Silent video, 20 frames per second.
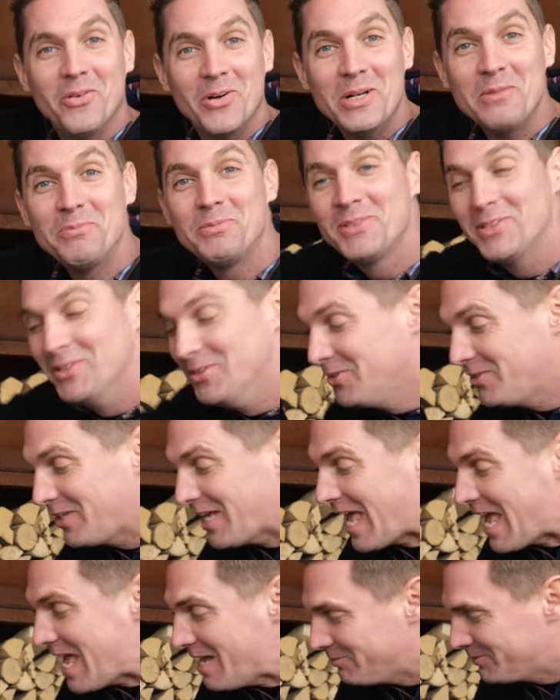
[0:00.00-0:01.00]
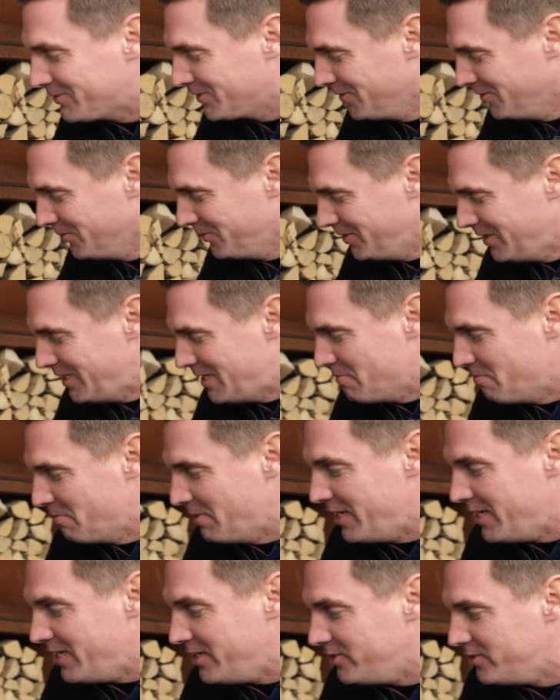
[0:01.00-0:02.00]
Ribs look absolutely
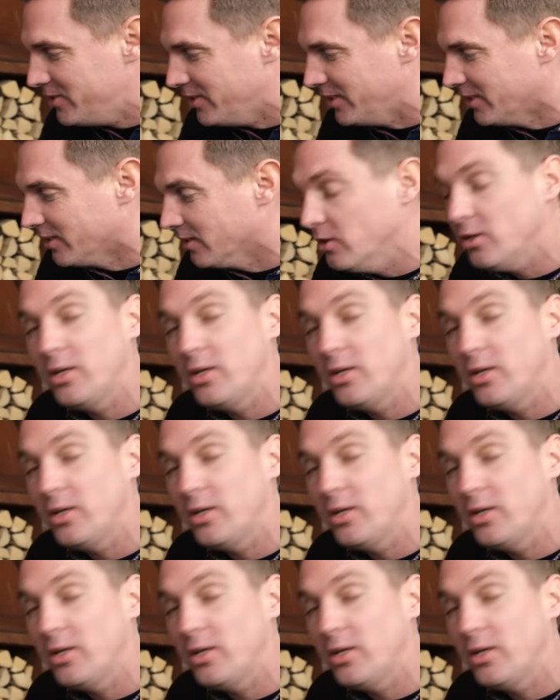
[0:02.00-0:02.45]
amazing.